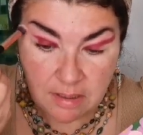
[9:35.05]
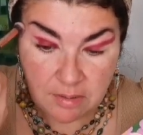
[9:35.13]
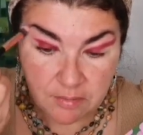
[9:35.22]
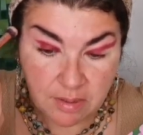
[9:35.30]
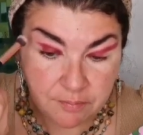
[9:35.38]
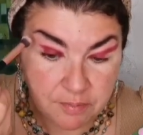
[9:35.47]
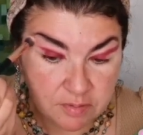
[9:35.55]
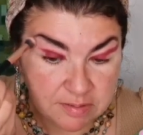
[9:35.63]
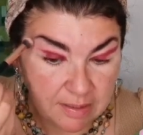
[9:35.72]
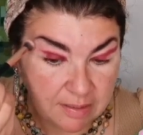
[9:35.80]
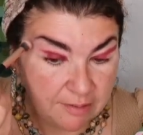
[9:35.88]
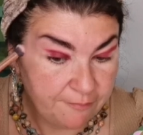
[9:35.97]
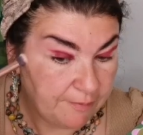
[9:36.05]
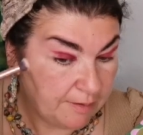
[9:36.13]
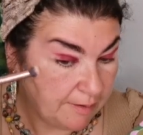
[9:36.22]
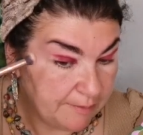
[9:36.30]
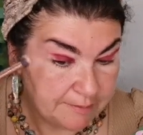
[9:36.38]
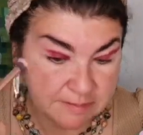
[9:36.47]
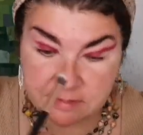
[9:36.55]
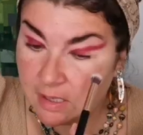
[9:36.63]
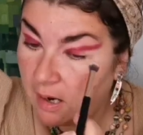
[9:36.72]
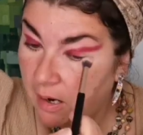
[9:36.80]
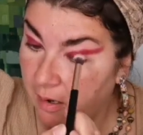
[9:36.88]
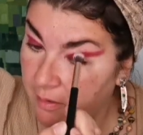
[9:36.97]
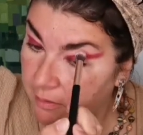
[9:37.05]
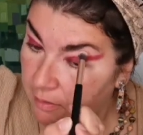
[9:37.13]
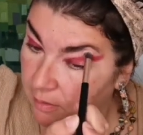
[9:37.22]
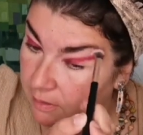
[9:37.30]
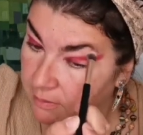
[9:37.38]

area because I have a scar,